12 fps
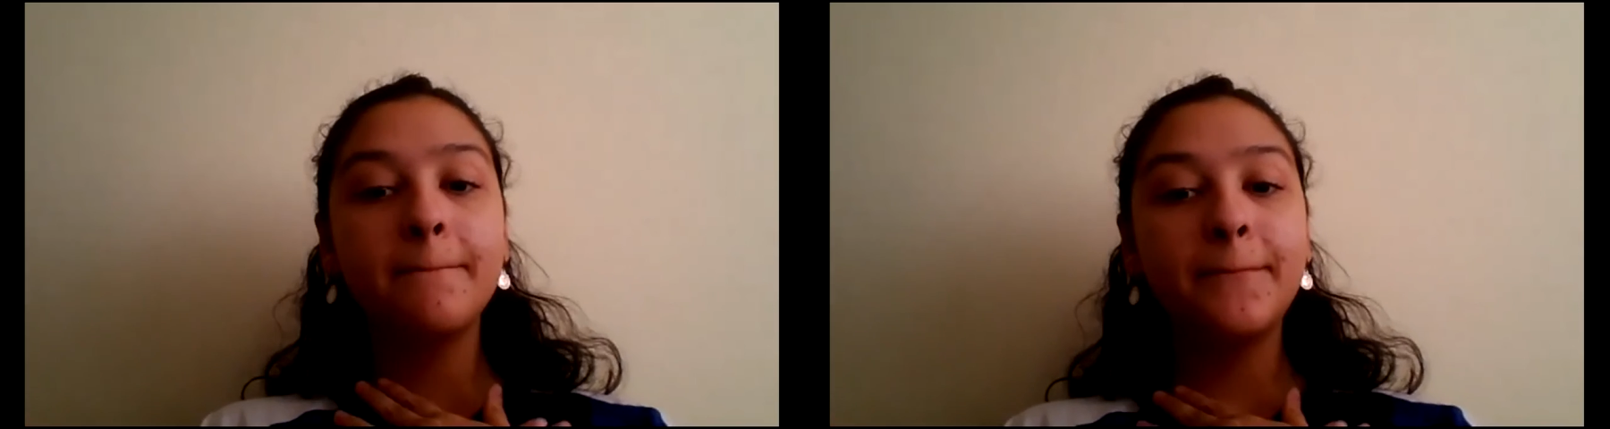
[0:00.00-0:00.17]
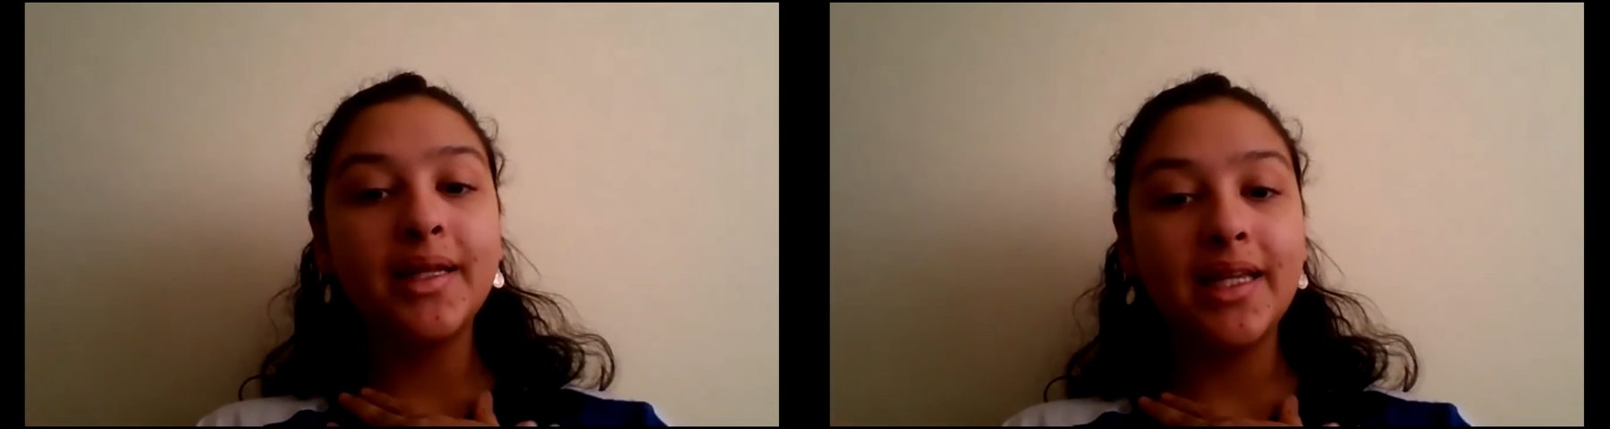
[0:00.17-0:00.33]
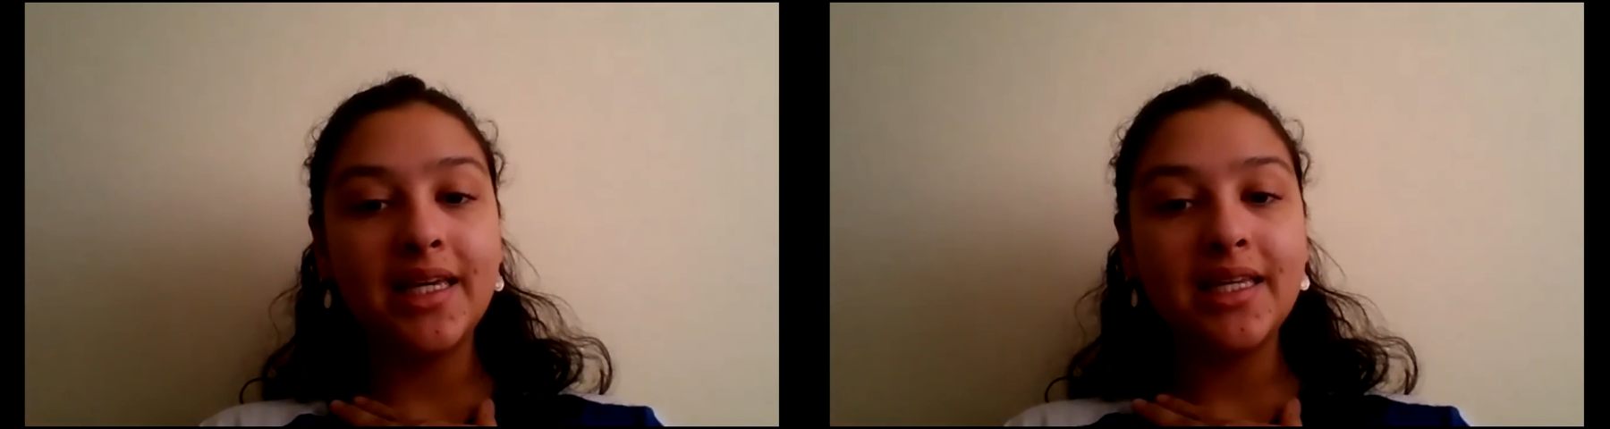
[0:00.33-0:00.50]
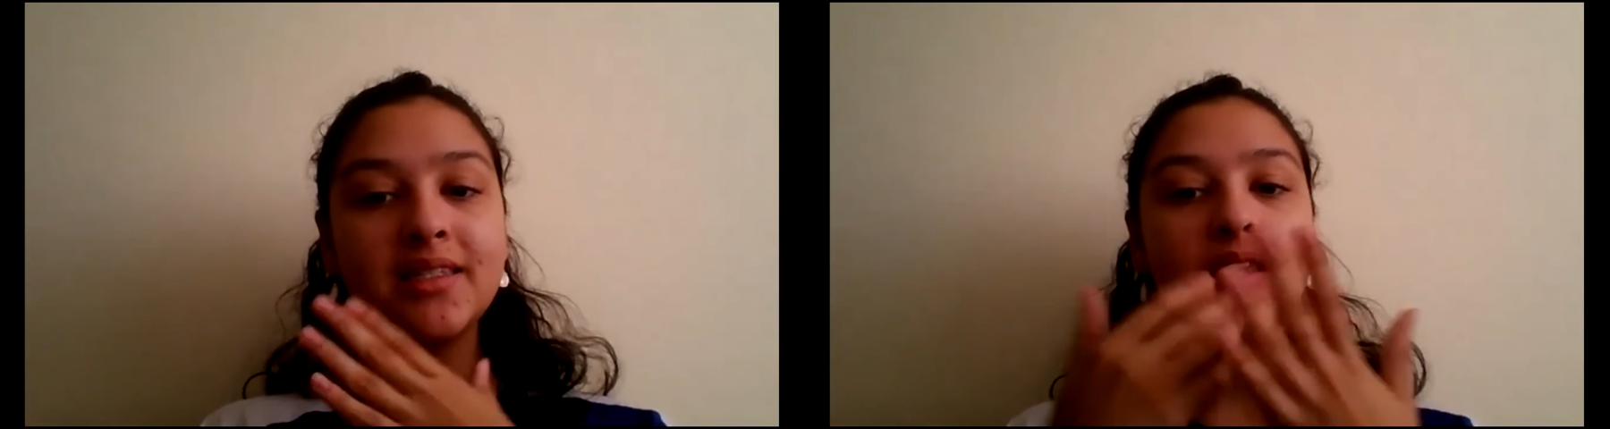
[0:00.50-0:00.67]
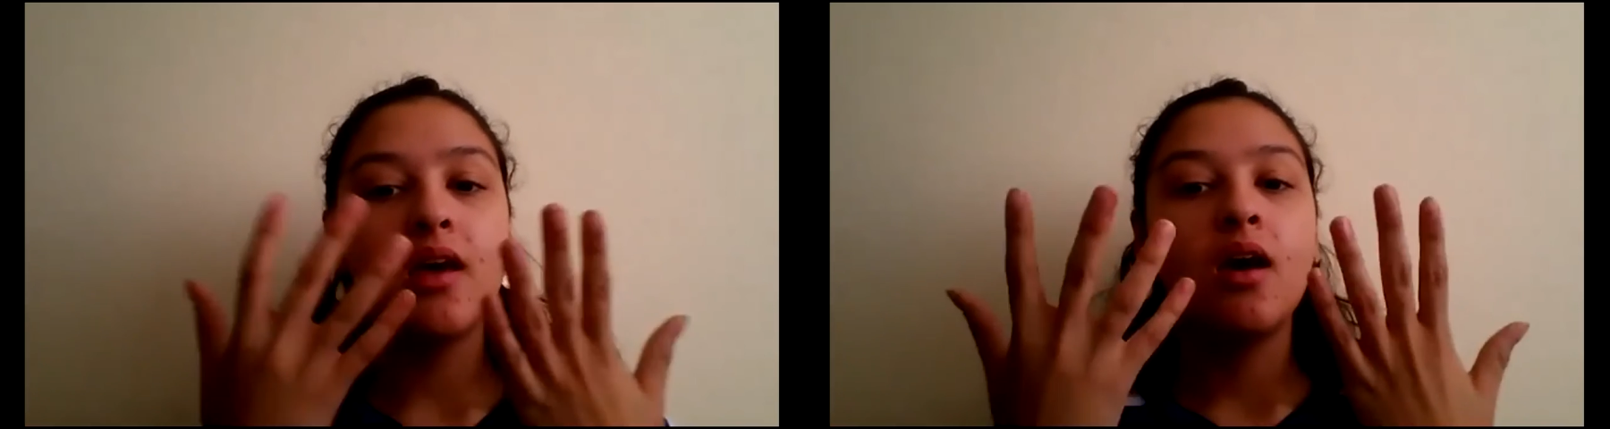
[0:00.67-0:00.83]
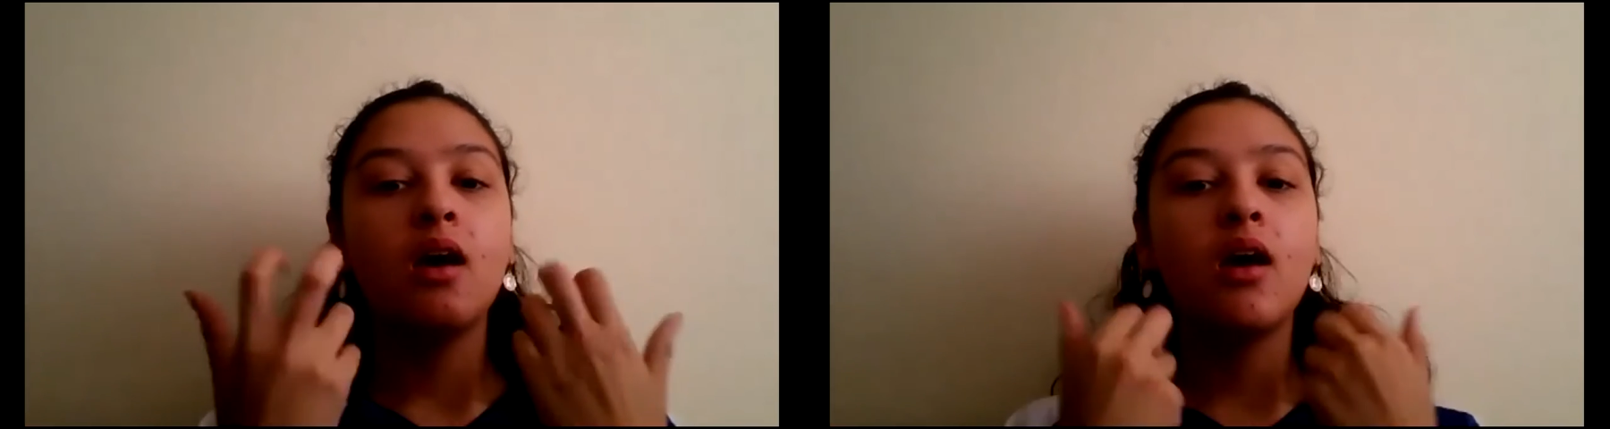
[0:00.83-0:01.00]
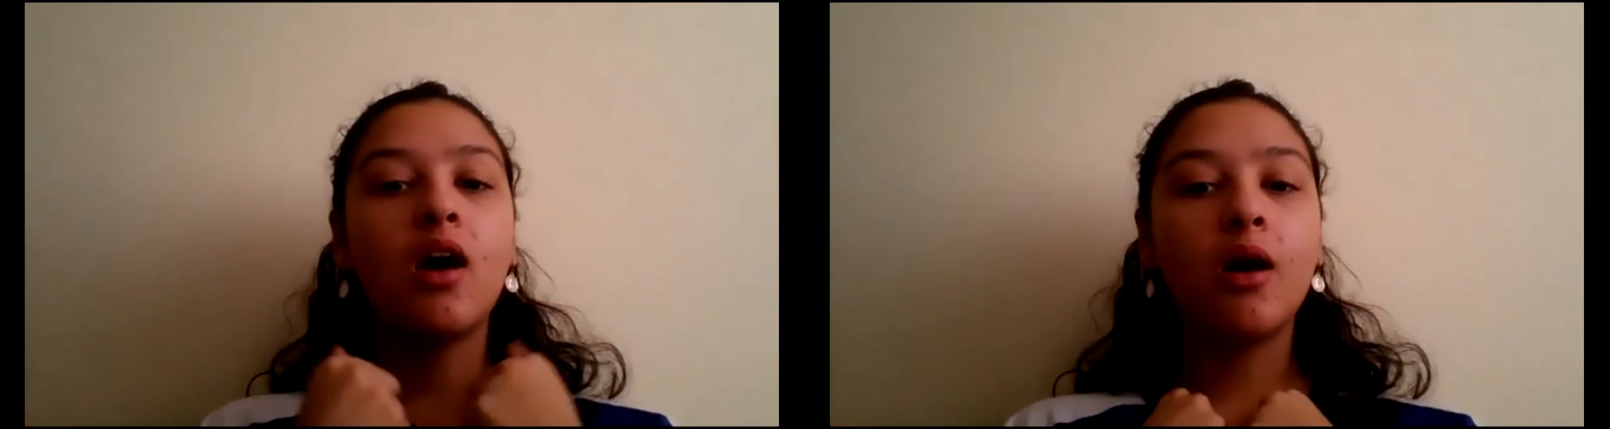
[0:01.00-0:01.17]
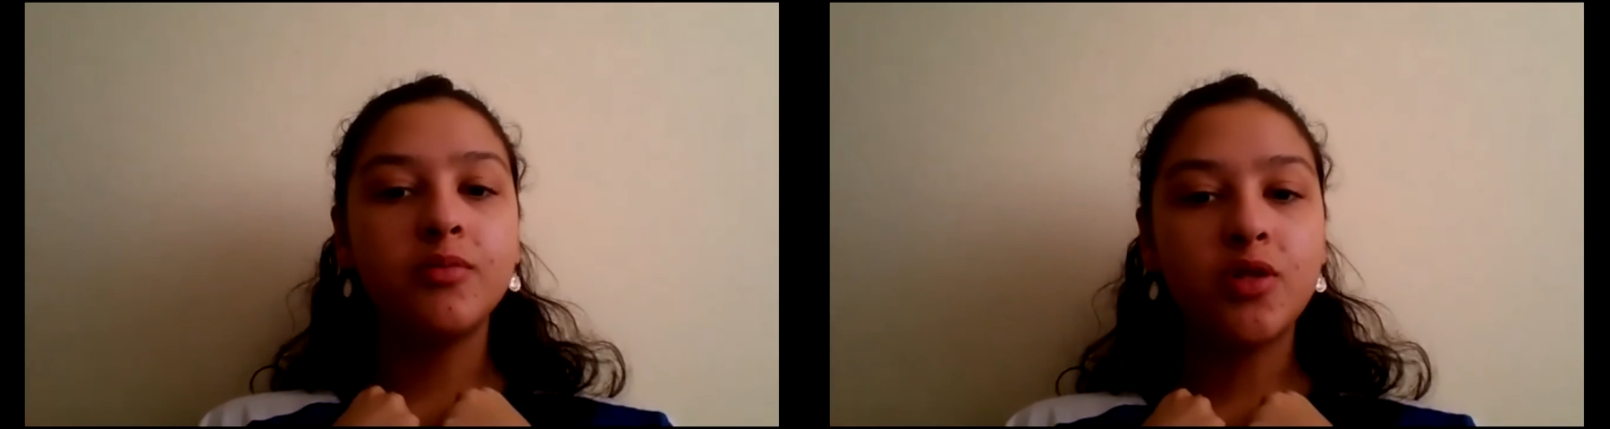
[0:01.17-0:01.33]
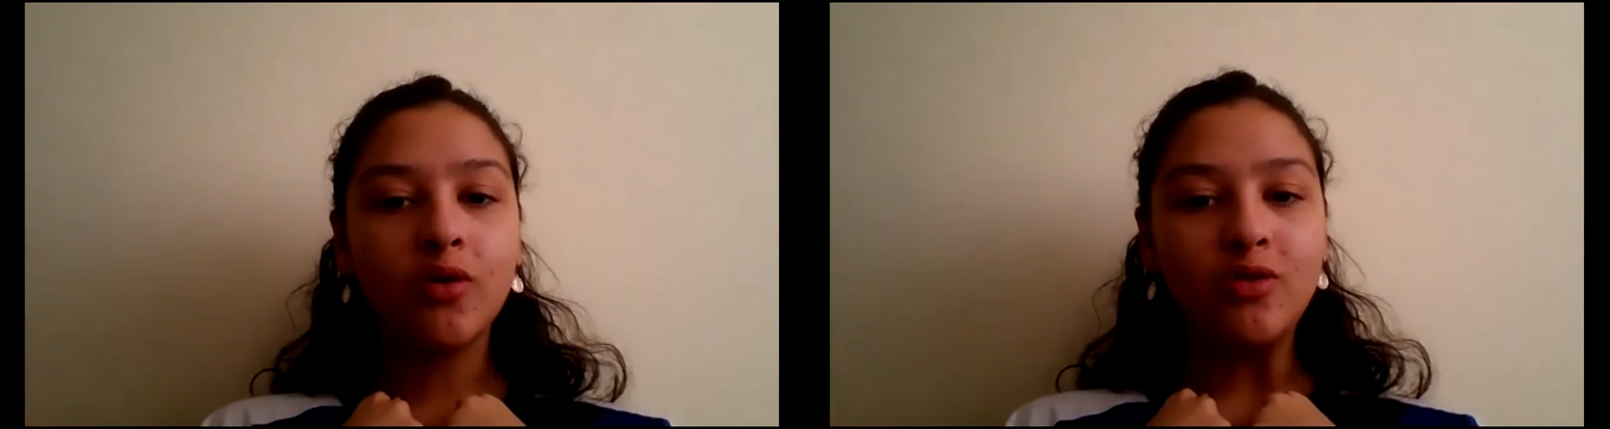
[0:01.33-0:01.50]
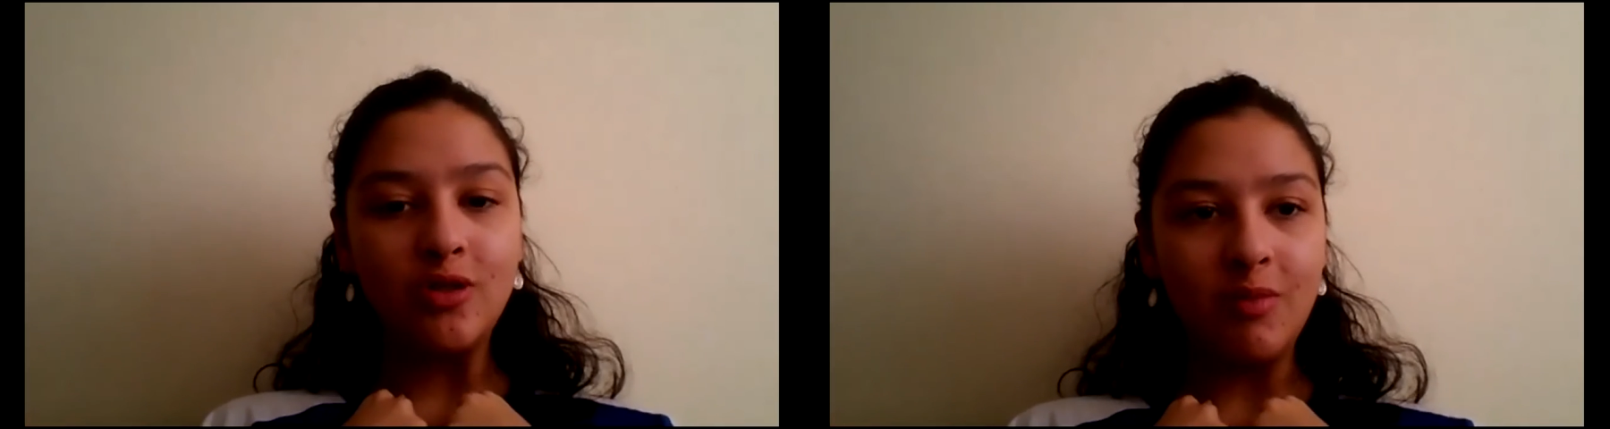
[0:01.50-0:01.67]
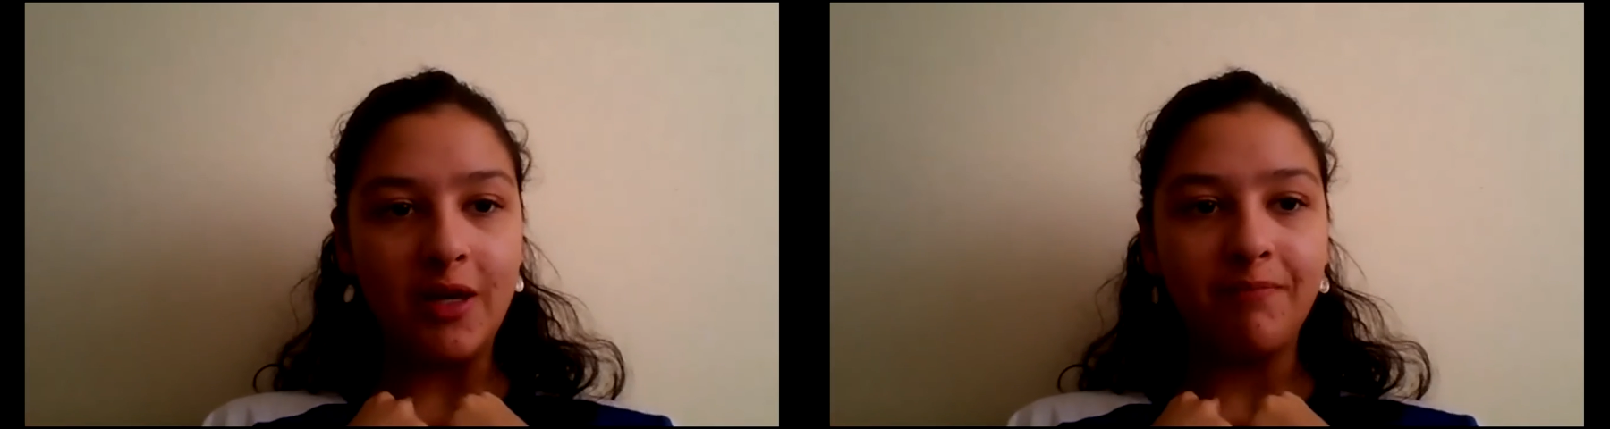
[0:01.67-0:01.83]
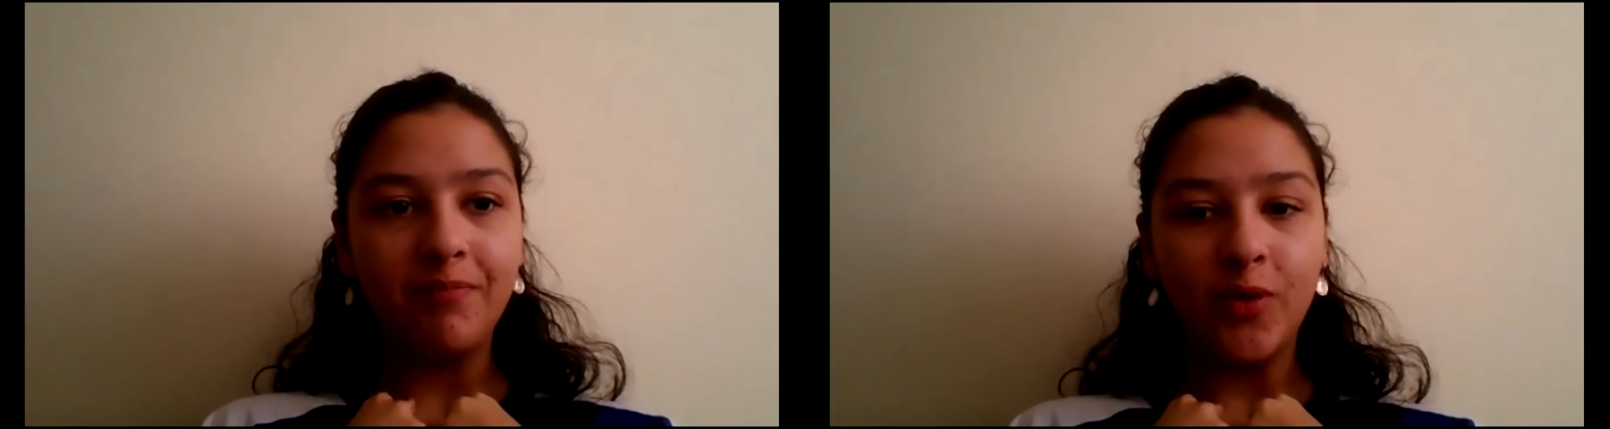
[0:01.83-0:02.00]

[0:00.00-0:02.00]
please come talk to me,